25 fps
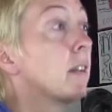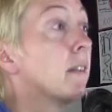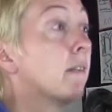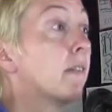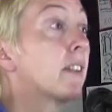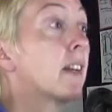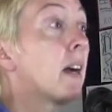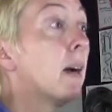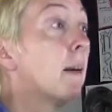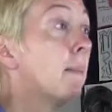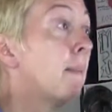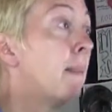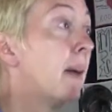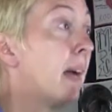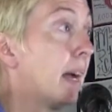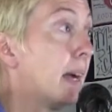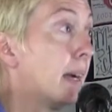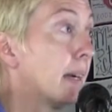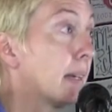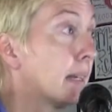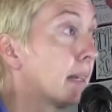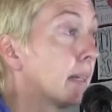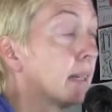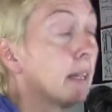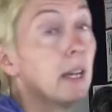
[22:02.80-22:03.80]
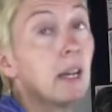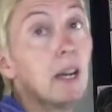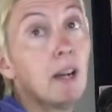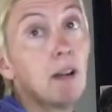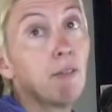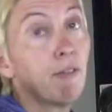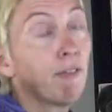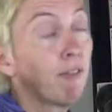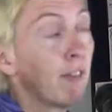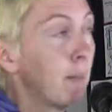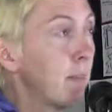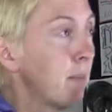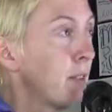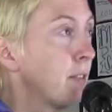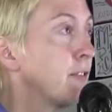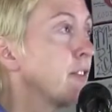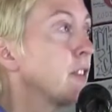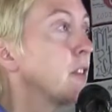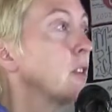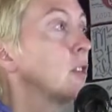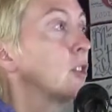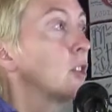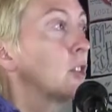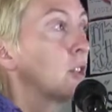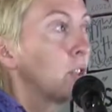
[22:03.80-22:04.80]
that have come back from the
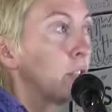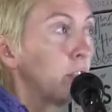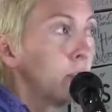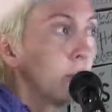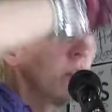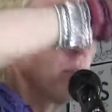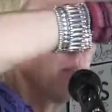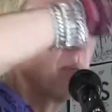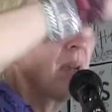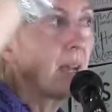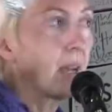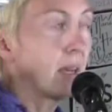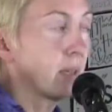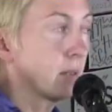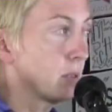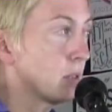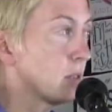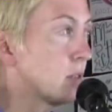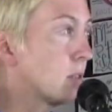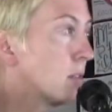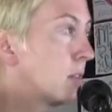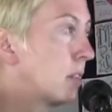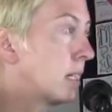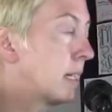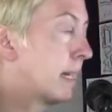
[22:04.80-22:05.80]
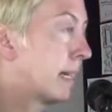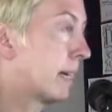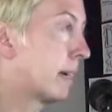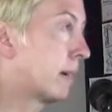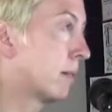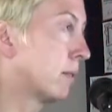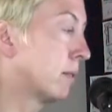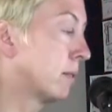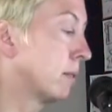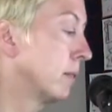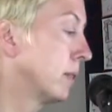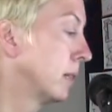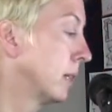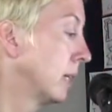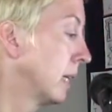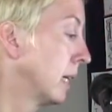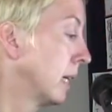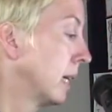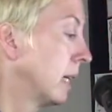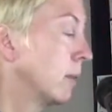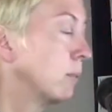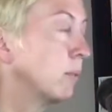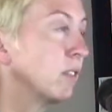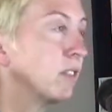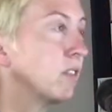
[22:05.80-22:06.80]
future to the past to the now.
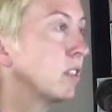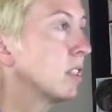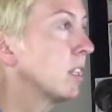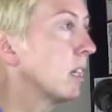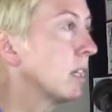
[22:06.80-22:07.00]
We've